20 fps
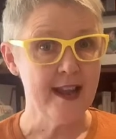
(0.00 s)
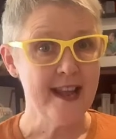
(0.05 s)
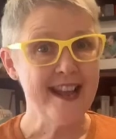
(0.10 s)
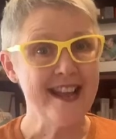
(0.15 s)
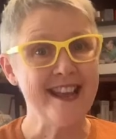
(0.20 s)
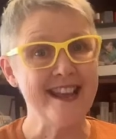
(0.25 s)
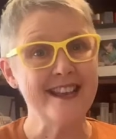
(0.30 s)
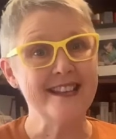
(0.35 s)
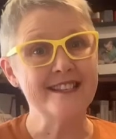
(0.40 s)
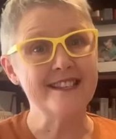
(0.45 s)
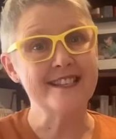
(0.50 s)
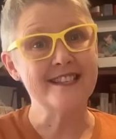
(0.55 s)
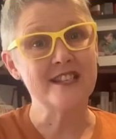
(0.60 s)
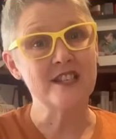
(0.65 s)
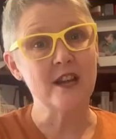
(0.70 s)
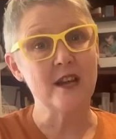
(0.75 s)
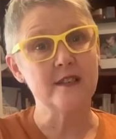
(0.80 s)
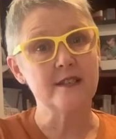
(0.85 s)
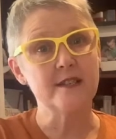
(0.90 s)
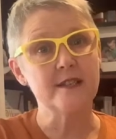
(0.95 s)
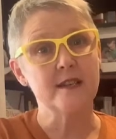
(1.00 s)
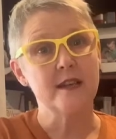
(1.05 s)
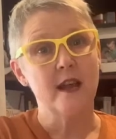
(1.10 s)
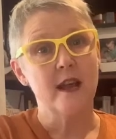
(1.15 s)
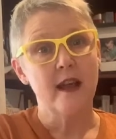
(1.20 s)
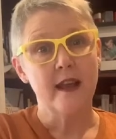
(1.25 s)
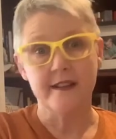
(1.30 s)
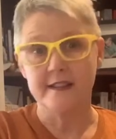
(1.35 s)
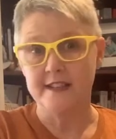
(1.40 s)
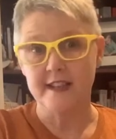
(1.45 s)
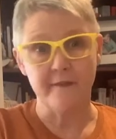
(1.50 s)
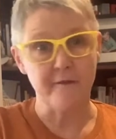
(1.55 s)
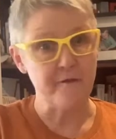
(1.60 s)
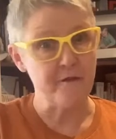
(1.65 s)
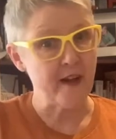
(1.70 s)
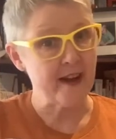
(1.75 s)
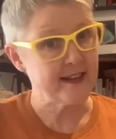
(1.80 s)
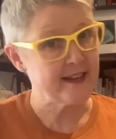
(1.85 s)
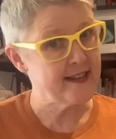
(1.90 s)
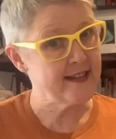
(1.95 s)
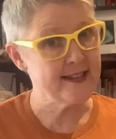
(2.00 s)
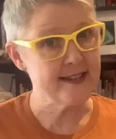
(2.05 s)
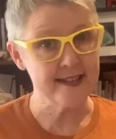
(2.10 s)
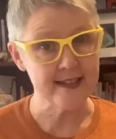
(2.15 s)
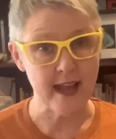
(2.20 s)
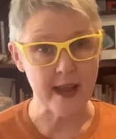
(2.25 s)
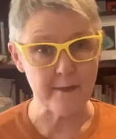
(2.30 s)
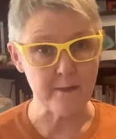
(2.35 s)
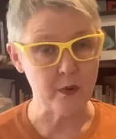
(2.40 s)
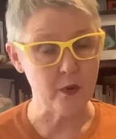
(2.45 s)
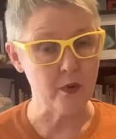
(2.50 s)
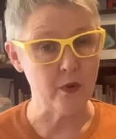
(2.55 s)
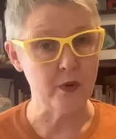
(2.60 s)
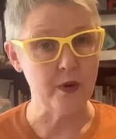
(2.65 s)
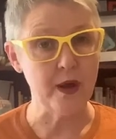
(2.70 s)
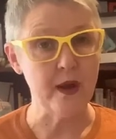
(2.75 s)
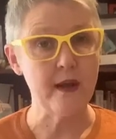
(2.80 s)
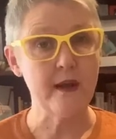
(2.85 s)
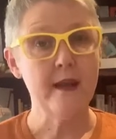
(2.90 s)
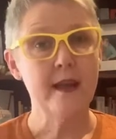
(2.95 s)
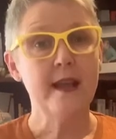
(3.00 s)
It's in fact in the same order.